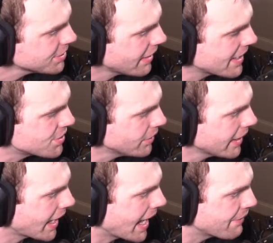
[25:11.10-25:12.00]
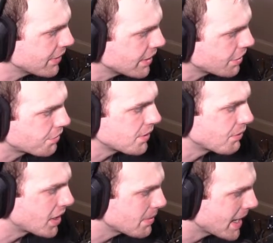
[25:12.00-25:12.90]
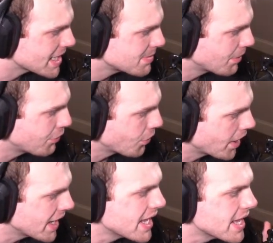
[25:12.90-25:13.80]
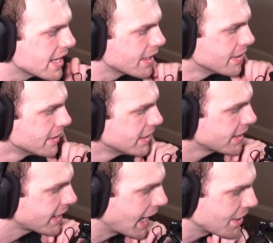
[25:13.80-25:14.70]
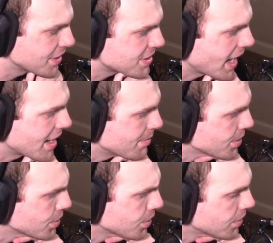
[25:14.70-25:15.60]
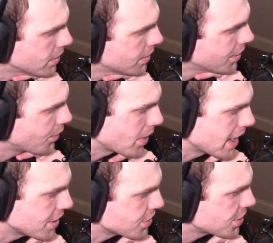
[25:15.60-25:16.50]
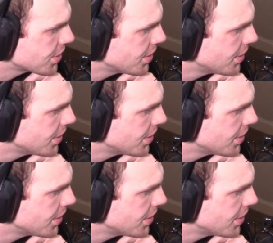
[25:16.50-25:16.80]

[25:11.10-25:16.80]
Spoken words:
say I do like having 3 running backs before I hit kind of the Scattaboo range.